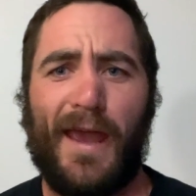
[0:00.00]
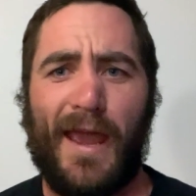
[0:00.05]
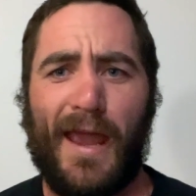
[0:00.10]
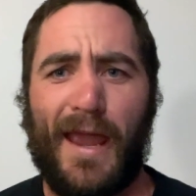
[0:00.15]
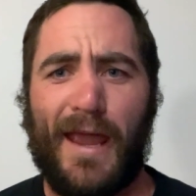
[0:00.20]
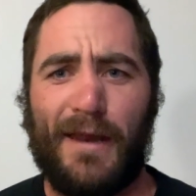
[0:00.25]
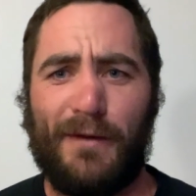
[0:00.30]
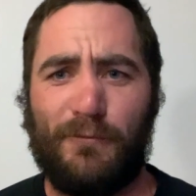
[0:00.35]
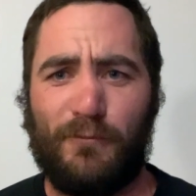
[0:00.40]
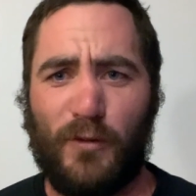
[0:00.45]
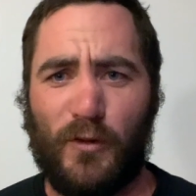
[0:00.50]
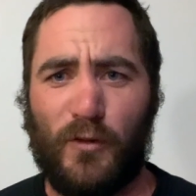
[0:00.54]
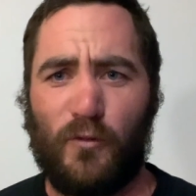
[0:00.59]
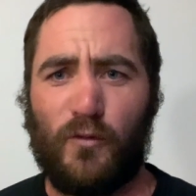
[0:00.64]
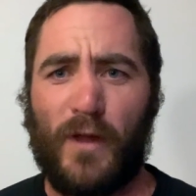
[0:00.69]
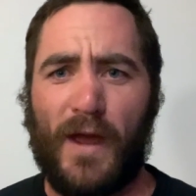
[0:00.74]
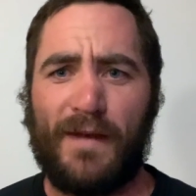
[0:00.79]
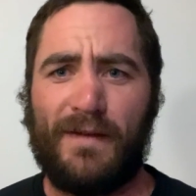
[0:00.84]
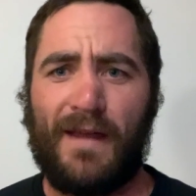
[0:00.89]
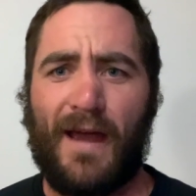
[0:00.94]
and with all
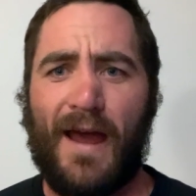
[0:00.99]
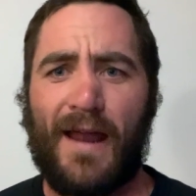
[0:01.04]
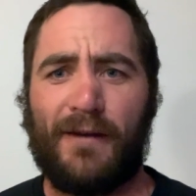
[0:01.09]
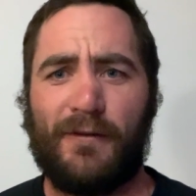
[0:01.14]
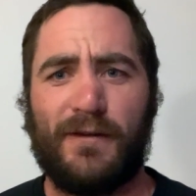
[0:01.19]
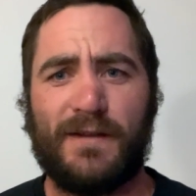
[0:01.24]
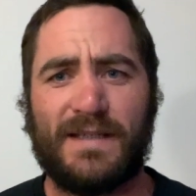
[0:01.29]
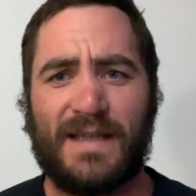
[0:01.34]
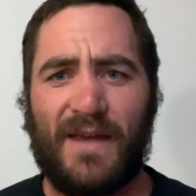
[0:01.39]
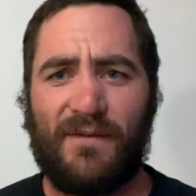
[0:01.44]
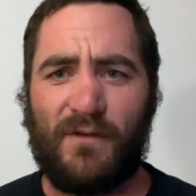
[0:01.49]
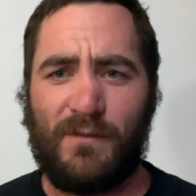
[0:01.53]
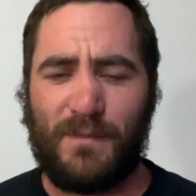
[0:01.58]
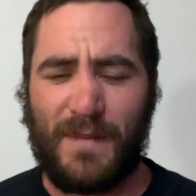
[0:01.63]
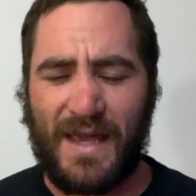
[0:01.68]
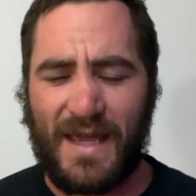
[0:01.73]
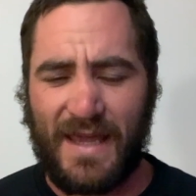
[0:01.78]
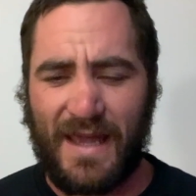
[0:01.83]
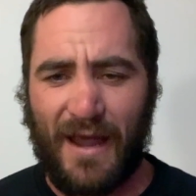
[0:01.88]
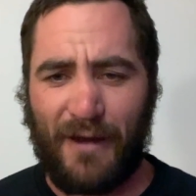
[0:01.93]
that data it's given
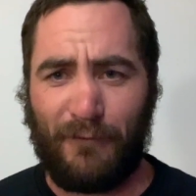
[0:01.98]
me